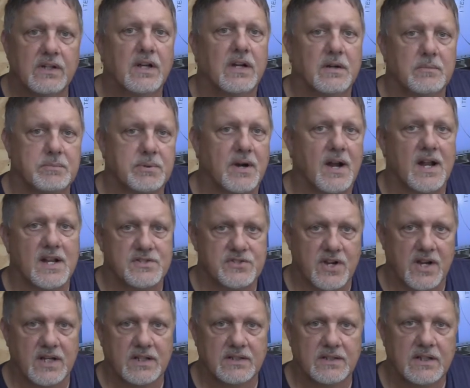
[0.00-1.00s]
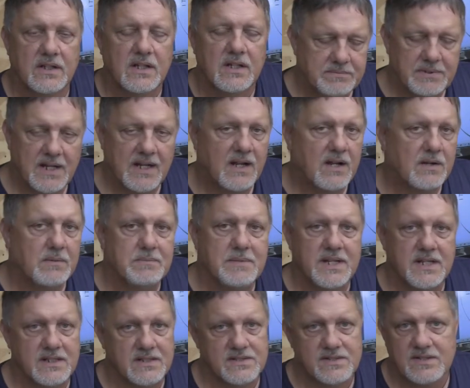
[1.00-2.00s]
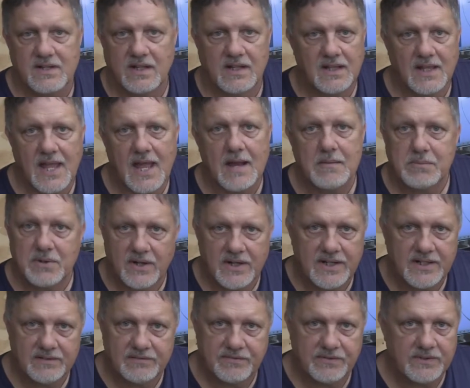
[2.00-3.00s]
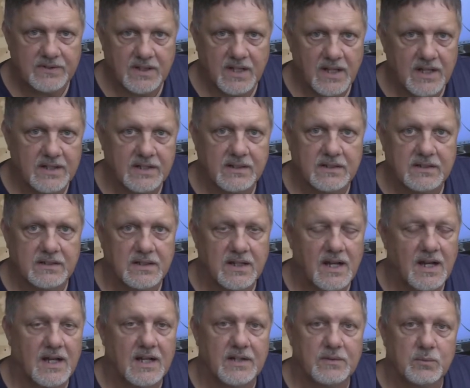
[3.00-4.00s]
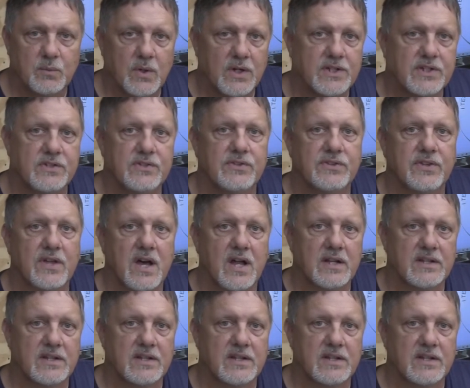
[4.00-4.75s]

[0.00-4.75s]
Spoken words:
a project. By all means, elaborate if you'd like on what you thought